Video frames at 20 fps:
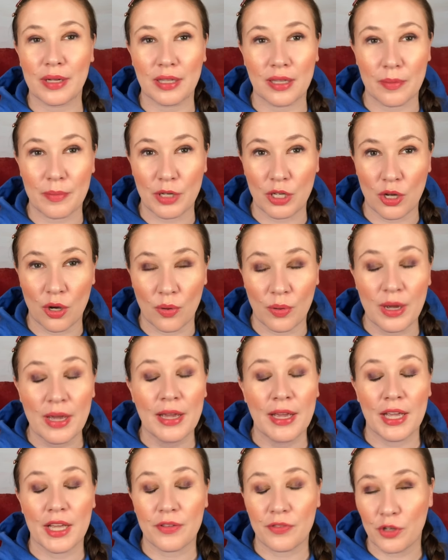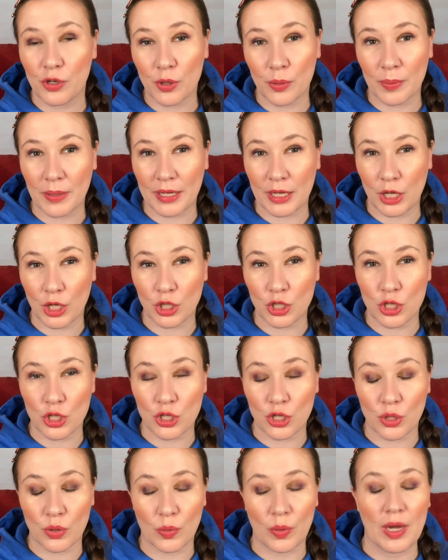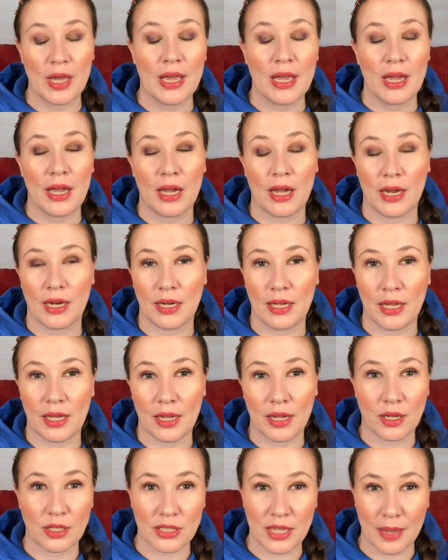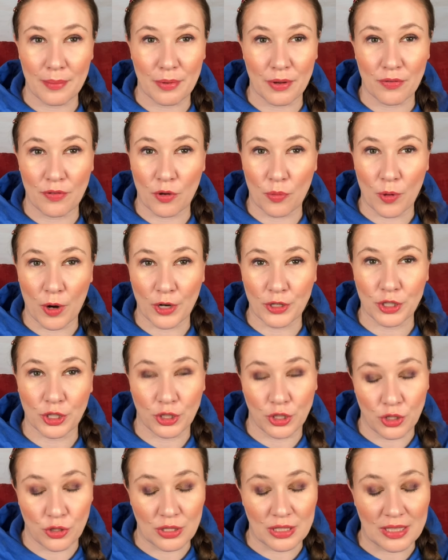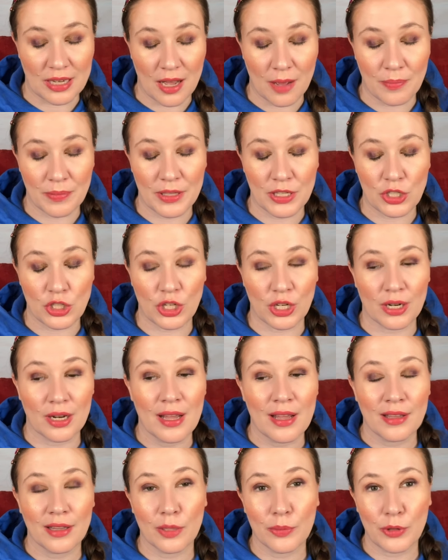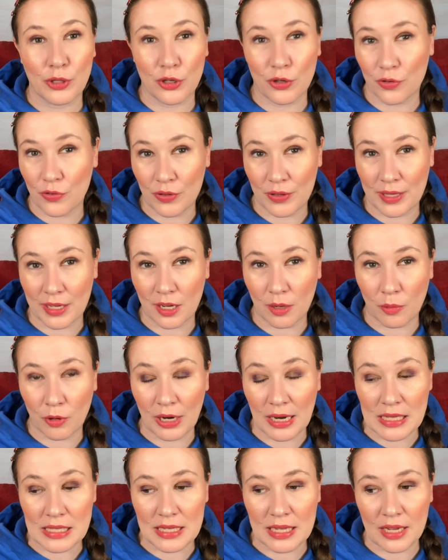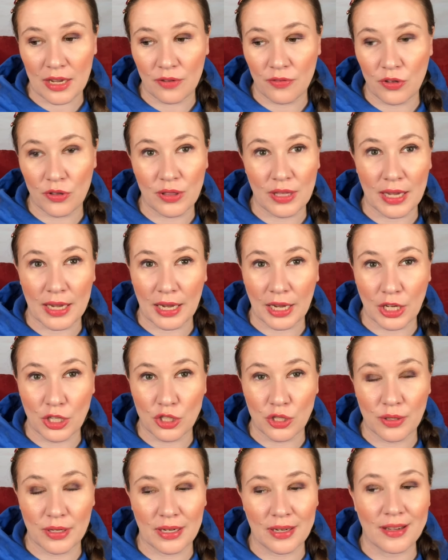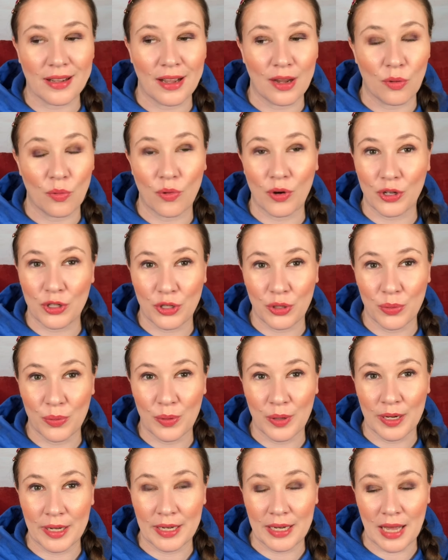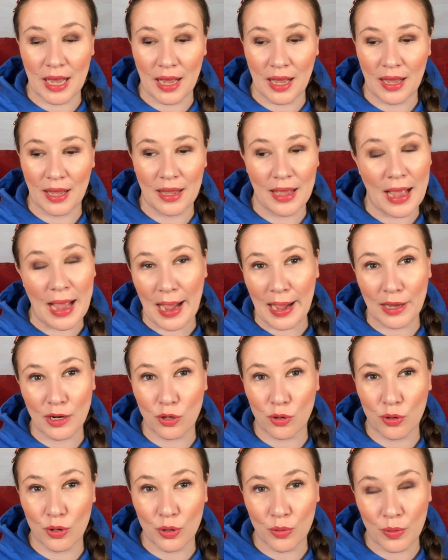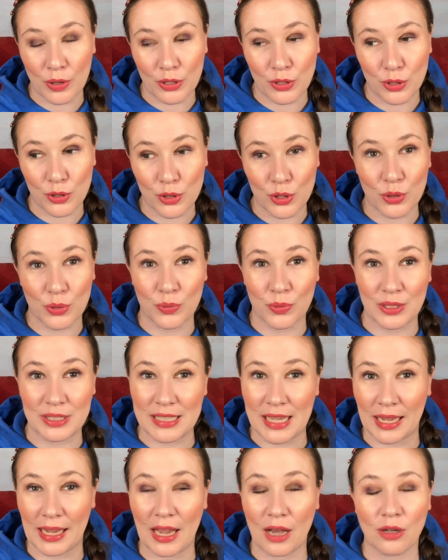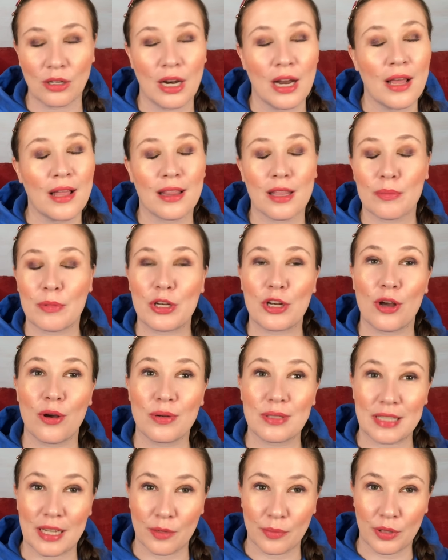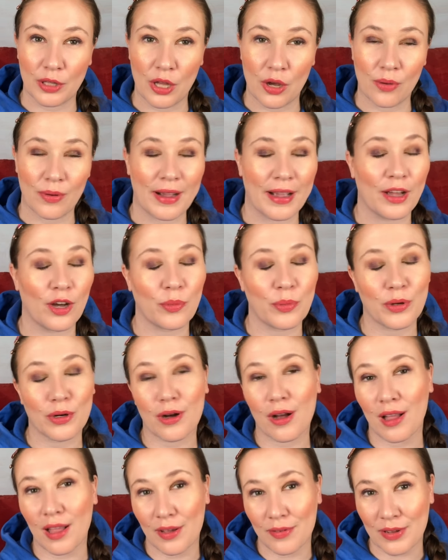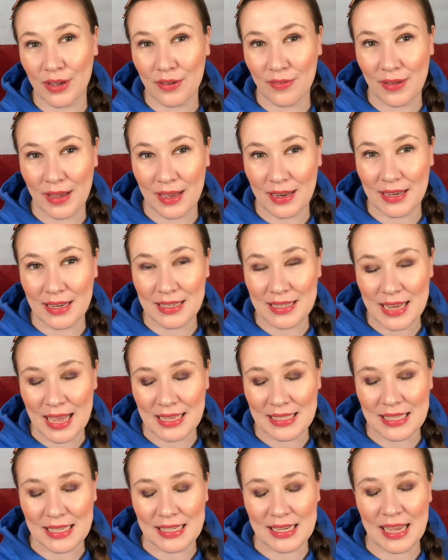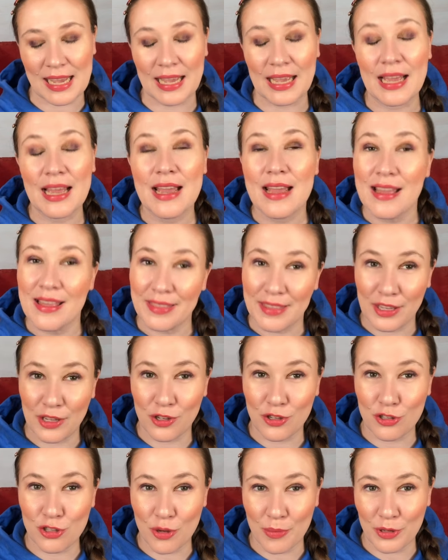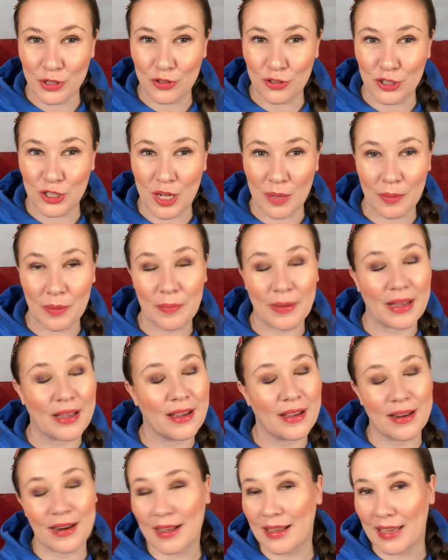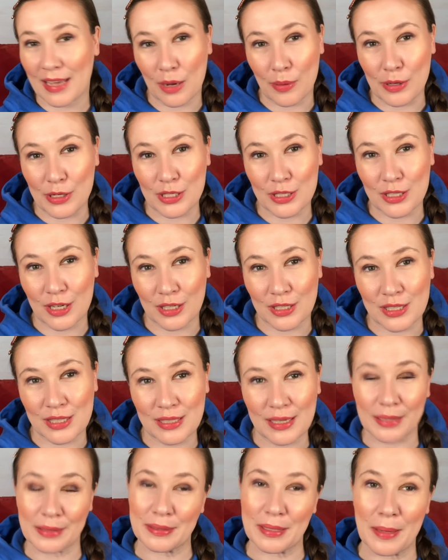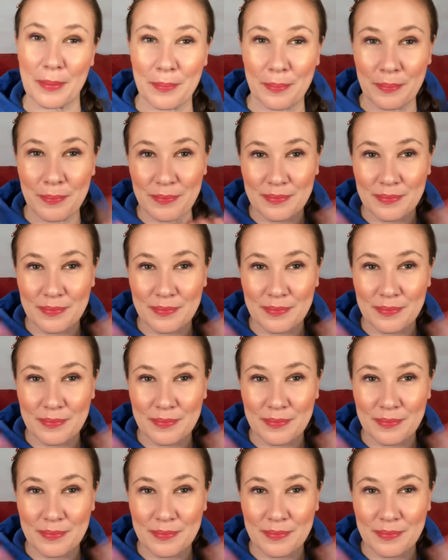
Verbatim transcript: Let me know if you are planning to do any type of a project use it up this year. Let me know if you think I'm crazy, if you think I can do it, what you would uh, add or what you should, would take out. Let me know down below. I hope you're all having a fantastic day. Thank you so much for stopping by, and I can't wait to talk to you next time.